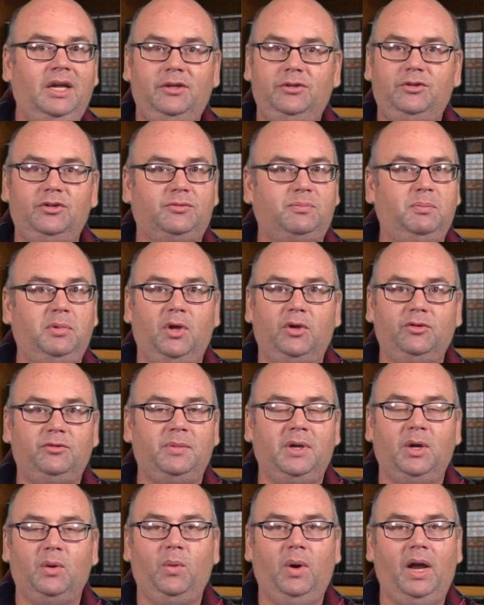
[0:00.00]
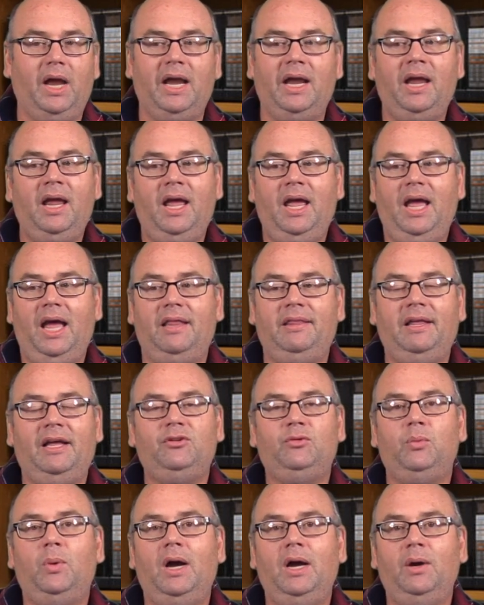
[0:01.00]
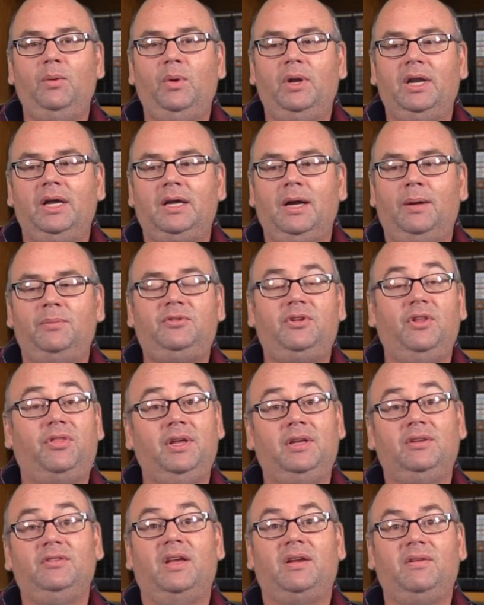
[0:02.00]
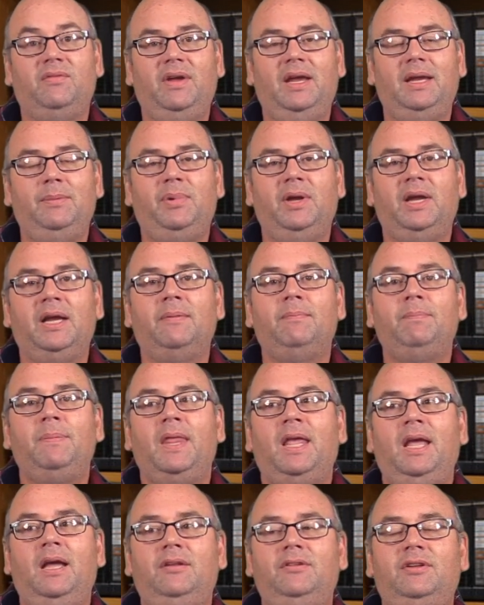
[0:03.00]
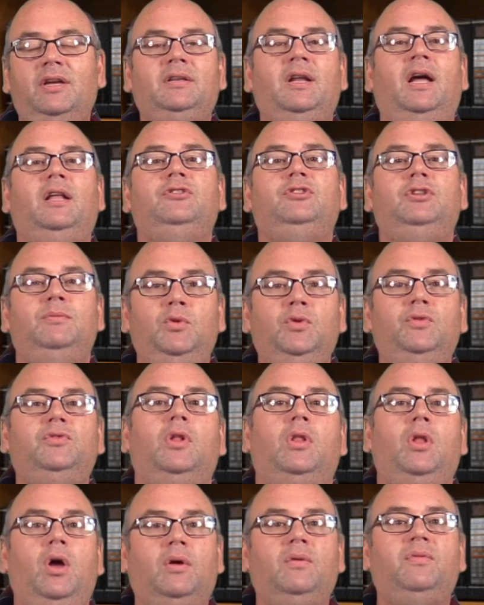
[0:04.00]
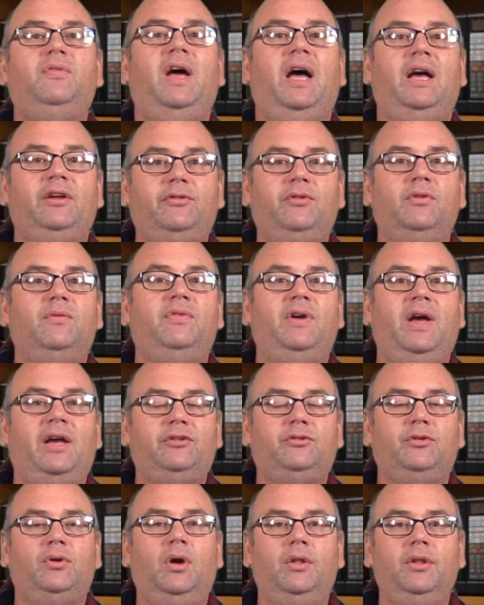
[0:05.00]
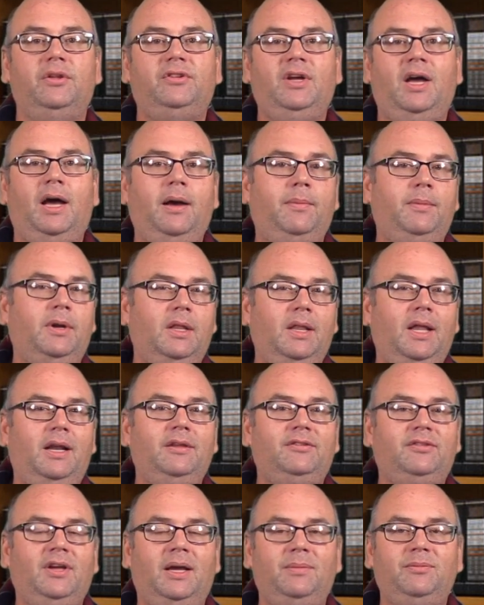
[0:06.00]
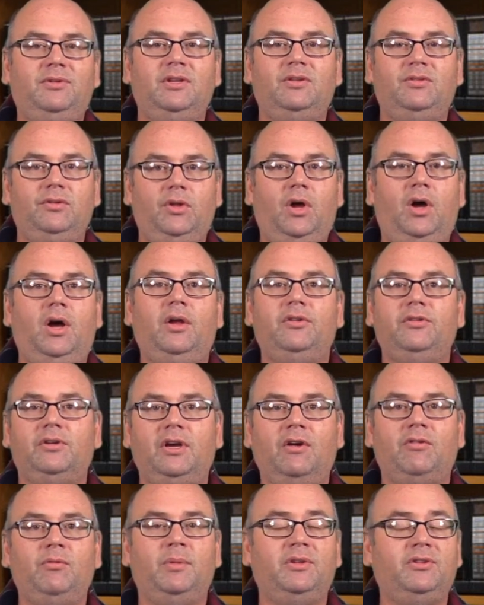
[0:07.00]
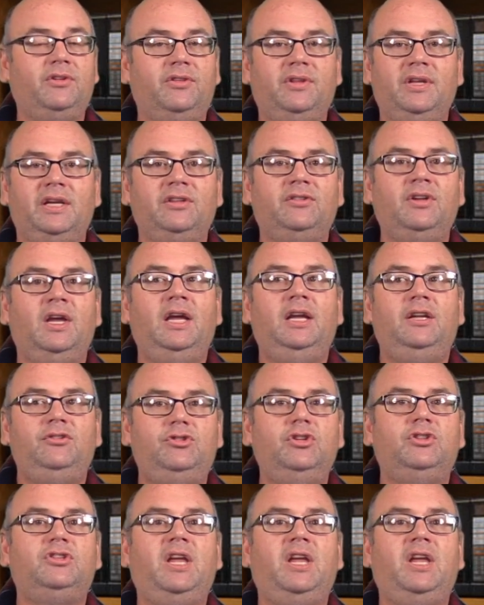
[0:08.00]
just blows me away. And that's why when it comes to things like vaping, technology moves along faster and faster all the time, and a lot of times these laws and governments and things just